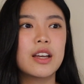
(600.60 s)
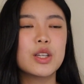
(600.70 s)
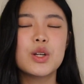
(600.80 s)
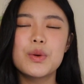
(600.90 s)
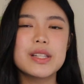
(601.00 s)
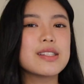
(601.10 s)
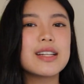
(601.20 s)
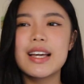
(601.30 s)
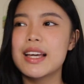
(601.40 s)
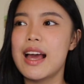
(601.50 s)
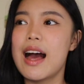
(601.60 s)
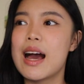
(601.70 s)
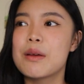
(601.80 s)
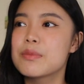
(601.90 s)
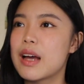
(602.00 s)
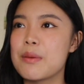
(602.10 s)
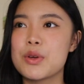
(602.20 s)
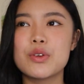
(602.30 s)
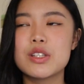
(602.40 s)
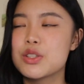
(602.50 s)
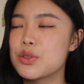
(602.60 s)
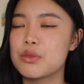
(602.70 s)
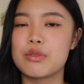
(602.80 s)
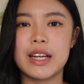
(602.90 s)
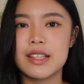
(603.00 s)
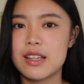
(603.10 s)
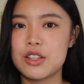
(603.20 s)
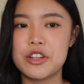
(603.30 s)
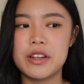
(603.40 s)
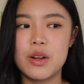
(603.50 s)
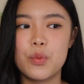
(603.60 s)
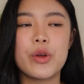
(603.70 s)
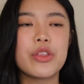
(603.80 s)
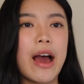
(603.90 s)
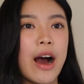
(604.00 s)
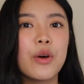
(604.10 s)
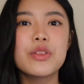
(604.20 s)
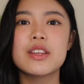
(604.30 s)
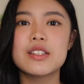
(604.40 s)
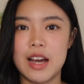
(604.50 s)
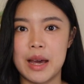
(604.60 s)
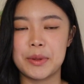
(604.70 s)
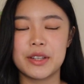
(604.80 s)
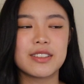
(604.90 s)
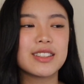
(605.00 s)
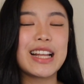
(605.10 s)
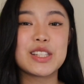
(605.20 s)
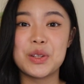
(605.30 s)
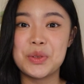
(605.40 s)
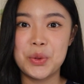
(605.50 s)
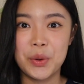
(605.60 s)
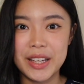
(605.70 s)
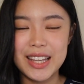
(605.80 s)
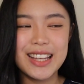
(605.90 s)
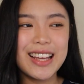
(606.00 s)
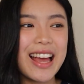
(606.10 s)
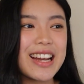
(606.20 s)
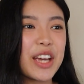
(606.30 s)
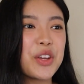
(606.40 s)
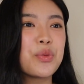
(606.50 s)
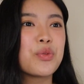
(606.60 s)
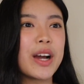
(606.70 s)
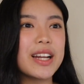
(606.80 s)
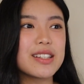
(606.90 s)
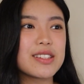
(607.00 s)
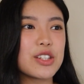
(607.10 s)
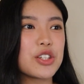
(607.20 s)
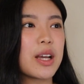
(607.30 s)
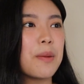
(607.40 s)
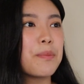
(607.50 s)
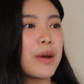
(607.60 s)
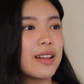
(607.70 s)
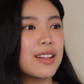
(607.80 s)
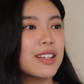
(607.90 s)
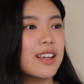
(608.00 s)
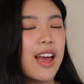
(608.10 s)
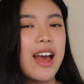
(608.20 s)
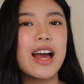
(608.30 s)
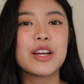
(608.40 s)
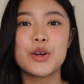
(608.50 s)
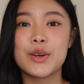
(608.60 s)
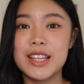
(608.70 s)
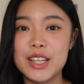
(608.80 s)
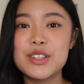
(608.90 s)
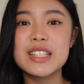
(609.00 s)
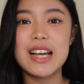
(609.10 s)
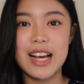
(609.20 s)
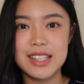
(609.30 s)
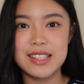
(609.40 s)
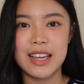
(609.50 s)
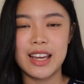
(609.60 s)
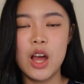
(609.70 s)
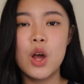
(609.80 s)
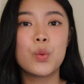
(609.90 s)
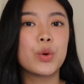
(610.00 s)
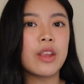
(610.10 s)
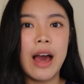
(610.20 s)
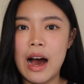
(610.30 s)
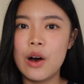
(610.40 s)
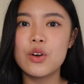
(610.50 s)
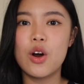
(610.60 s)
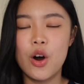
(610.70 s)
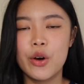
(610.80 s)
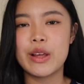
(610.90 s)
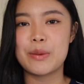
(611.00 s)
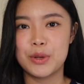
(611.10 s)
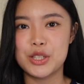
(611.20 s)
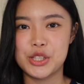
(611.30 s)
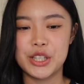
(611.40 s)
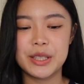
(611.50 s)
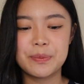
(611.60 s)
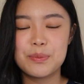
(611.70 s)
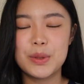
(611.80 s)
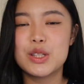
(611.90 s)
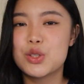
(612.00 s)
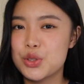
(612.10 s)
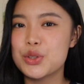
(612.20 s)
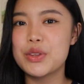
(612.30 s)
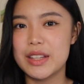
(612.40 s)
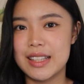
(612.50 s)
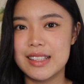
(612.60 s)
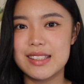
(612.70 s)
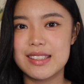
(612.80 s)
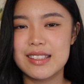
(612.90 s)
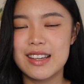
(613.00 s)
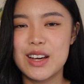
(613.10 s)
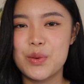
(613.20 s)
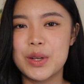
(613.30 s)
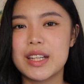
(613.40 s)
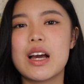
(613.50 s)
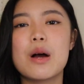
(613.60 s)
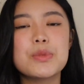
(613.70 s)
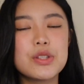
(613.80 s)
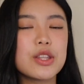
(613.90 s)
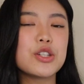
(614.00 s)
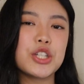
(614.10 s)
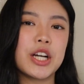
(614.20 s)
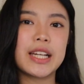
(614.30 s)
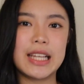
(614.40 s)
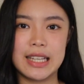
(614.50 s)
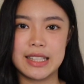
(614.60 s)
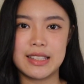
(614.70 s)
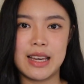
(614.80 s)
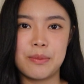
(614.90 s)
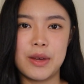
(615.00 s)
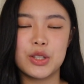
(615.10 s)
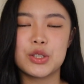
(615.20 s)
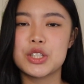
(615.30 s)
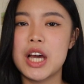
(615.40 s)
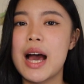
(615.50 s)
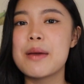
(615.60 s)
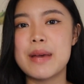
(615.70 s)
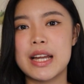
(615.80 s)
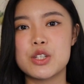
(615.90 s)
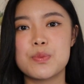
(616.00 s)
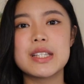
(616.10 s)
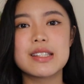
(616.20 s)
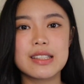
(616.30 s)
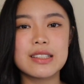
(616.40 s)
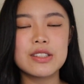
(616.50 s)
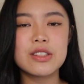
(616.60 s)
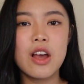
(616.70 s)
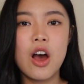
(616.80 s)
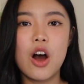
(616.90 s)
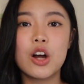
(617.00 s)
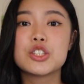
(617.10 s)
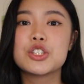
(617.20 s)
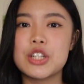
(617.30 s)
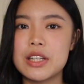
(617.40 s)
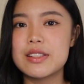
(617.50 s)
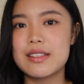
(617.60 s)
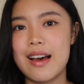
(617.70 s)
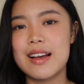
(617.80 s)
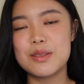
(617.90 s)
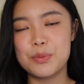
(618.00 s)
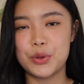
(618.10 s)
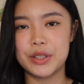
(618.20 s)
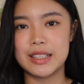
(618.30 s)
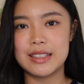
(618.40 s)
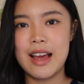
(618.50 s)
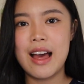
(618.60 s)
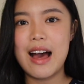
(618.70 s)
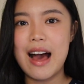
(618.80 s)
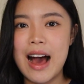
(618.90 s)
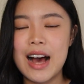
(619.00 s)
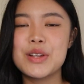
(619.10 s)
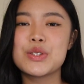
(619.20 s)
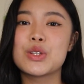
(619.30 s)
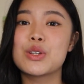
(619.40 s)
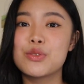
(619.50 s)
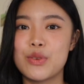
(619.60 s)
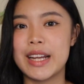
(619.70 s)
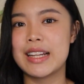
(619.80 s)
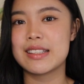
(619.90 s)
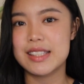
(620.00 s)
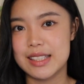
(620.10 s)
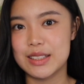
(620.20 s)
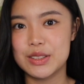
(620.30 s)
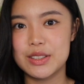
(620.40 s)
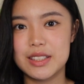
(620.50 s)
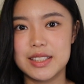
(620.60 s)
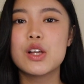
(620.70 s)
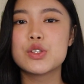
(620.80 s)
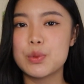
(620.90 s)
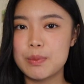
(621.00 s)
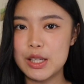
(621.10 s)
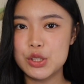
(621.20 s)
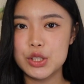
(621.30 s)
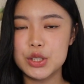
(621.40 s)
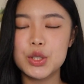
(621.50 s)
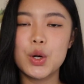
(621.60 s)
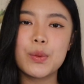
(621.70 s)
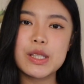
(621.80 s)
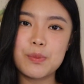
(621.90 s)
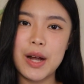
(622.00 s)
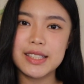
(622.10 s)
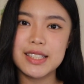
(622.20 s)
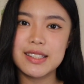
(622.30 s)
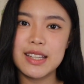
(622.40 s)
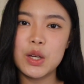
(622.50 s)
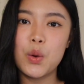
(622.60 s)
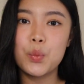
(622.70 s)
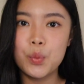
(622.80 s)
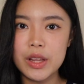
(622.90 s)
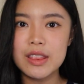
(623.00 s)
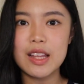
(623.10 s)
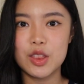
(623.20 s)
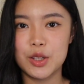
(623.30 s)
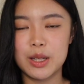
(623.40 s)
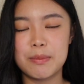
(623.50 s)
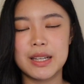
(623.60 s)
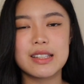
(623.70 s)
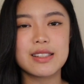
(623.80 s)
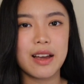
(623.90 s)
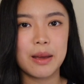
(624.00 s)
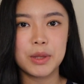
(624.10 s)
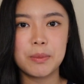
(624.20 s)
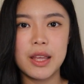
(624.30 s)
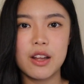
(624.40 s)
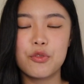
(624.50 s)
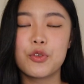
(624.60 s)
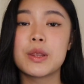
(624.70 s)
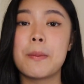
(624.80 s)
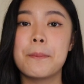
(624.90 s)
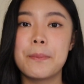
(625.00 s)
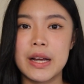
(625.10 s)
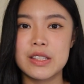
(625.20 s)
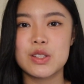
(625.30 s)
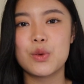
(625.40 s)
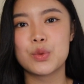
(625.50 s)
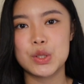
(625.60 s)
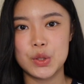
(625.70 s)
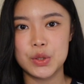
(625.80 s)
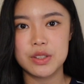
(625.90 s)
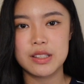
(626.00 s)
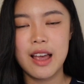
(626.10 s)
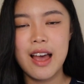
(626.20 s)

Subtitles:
You know what, today I'm going to do the writing section without the timer. It's annoying, and I could write such a compelling and coherent essay without all that pressure. But the truth is, when it comes to the GRE exam, your time management skills are just as important as your writing skills. So make sure you're always practicing with that 30-minute time limit for the best results.